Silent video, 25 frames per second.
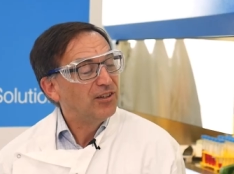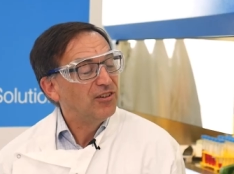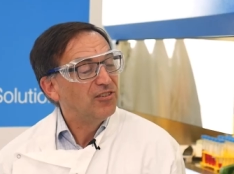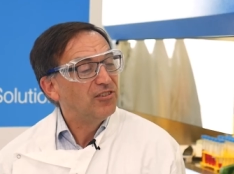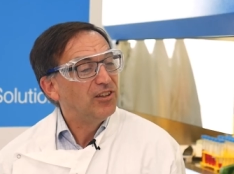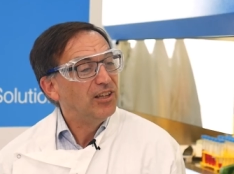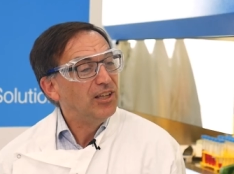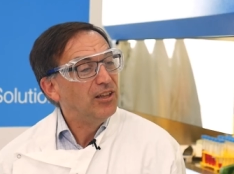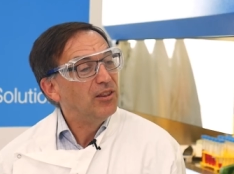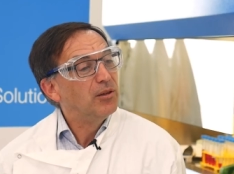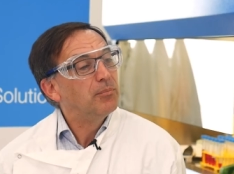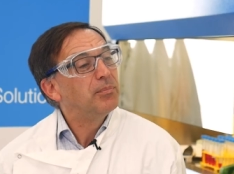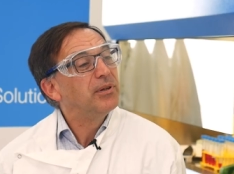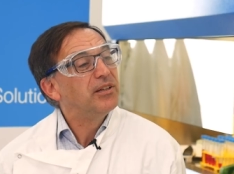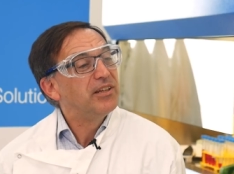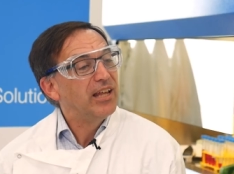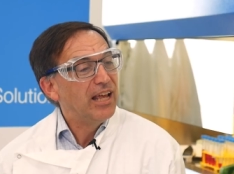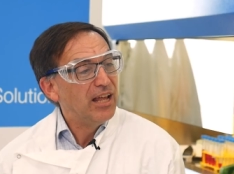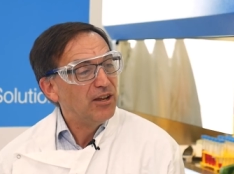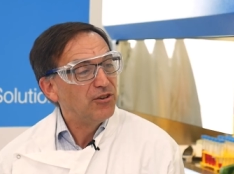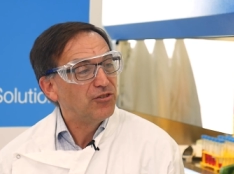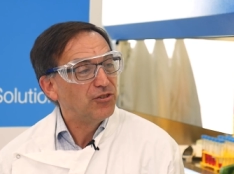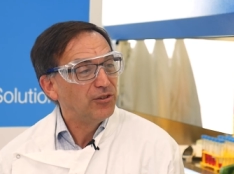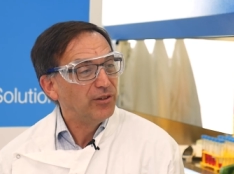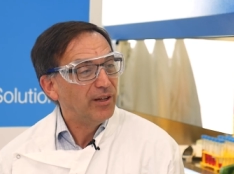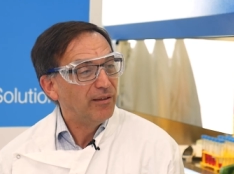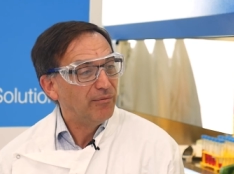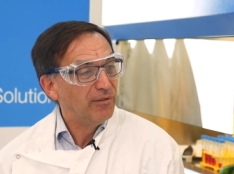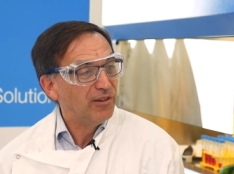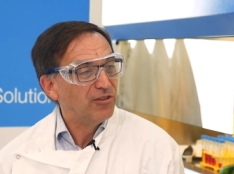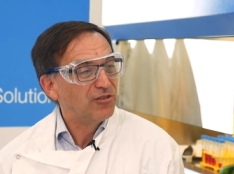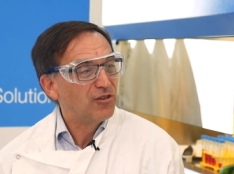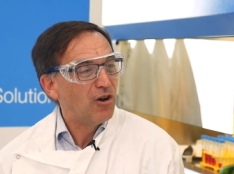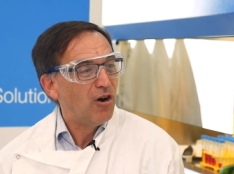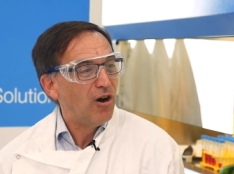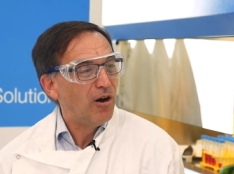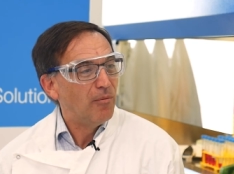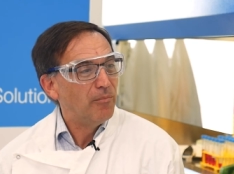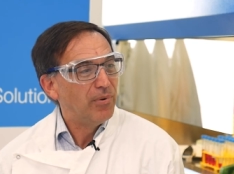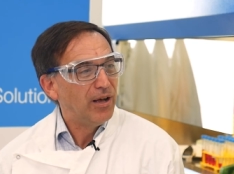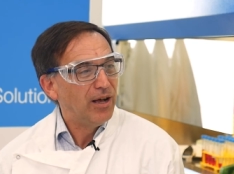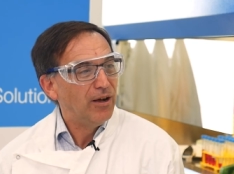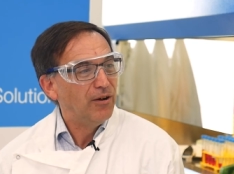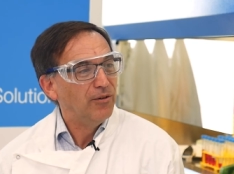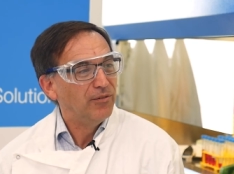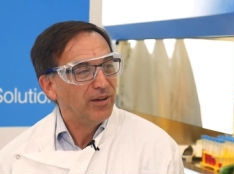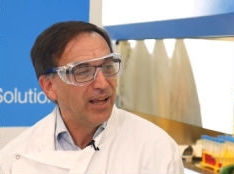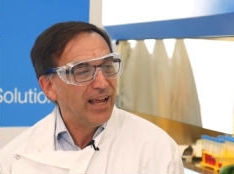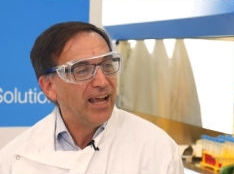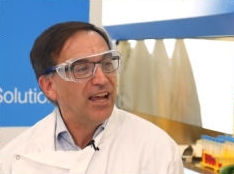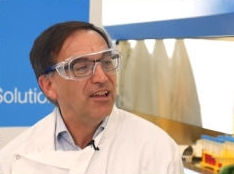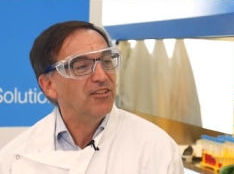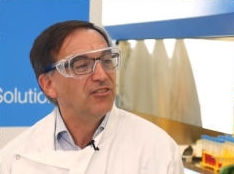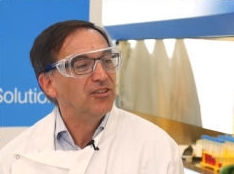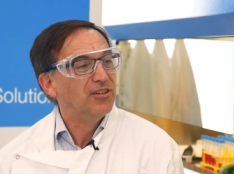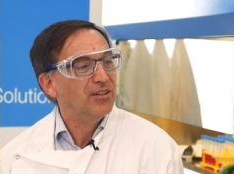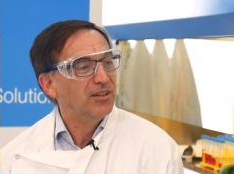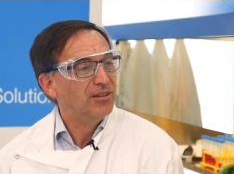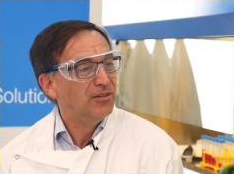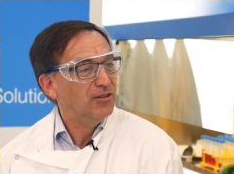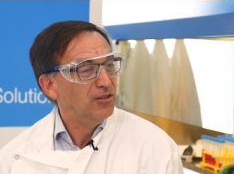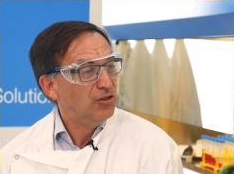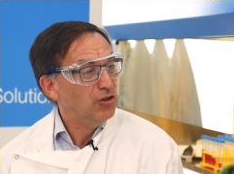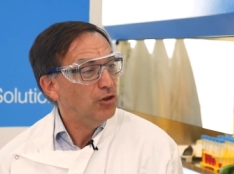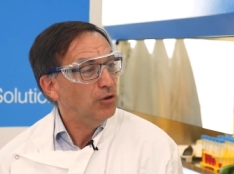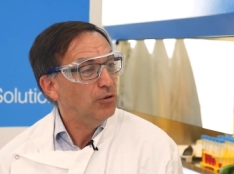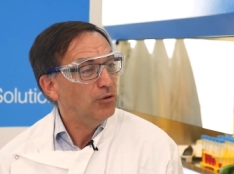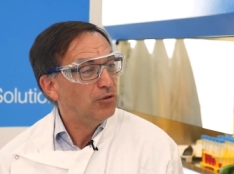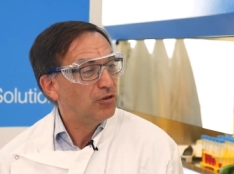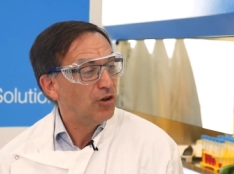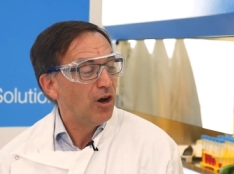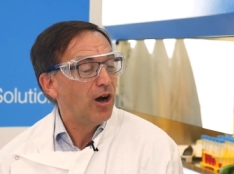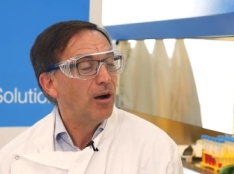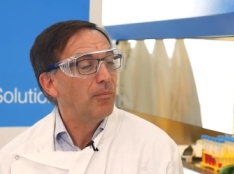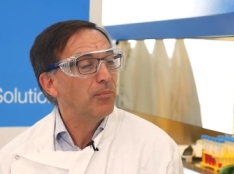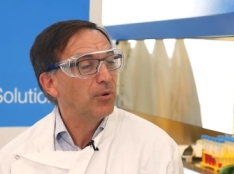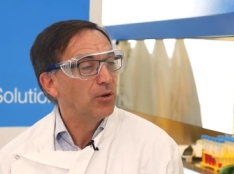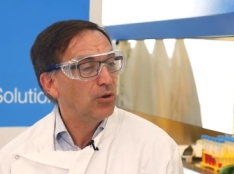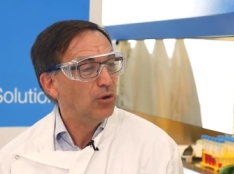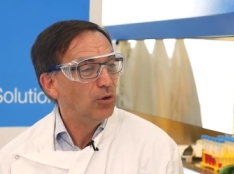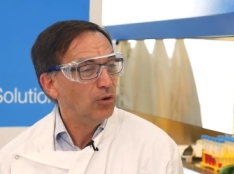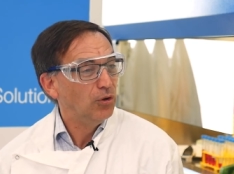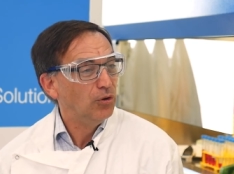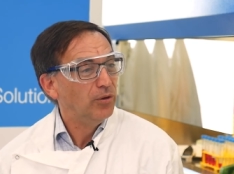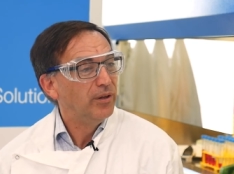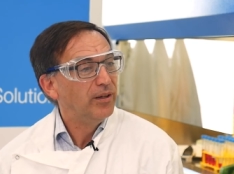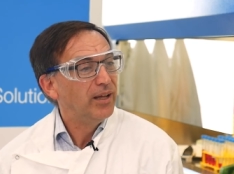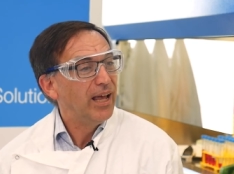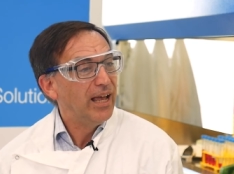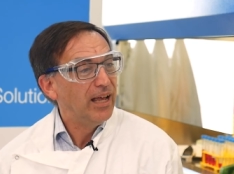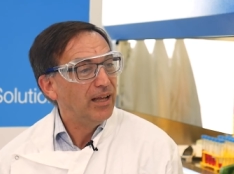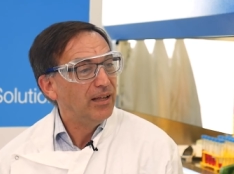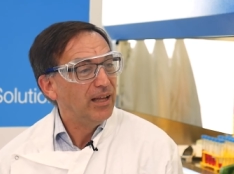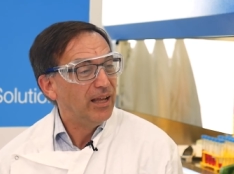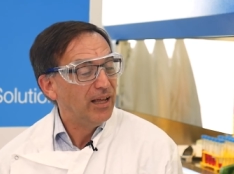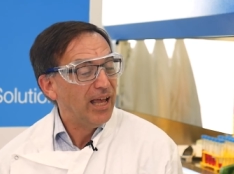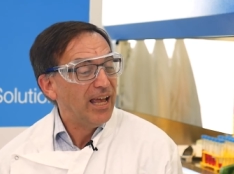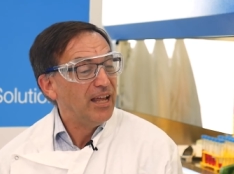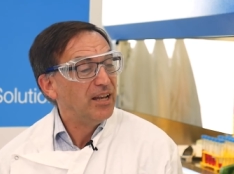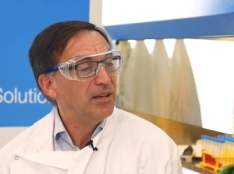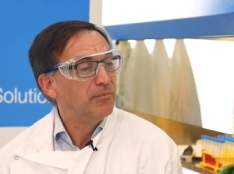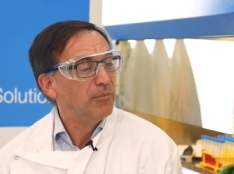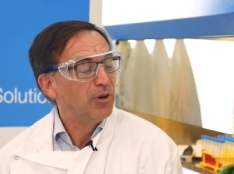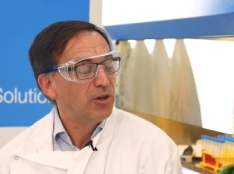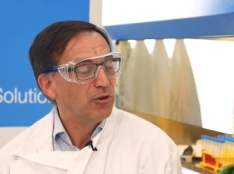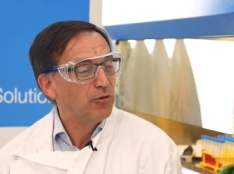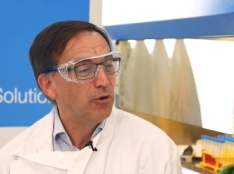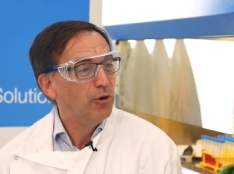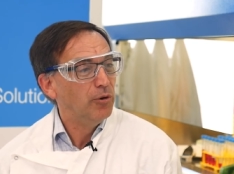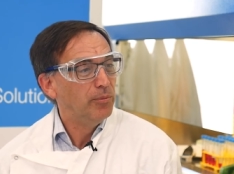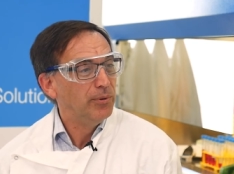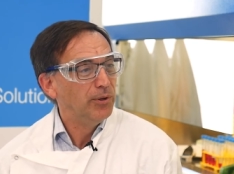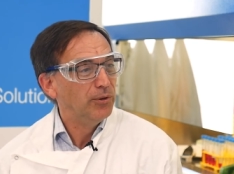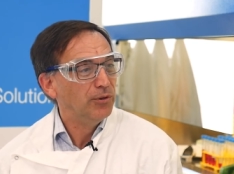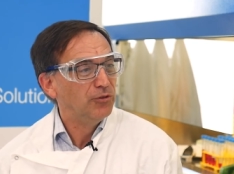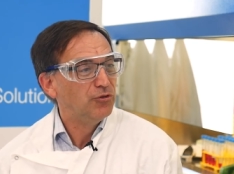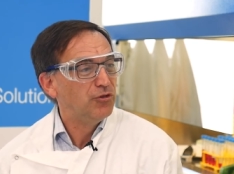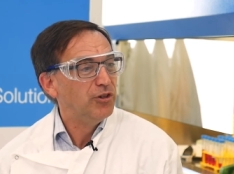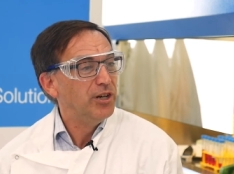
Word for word: to see the potential of this compound as a new topical antimicrobial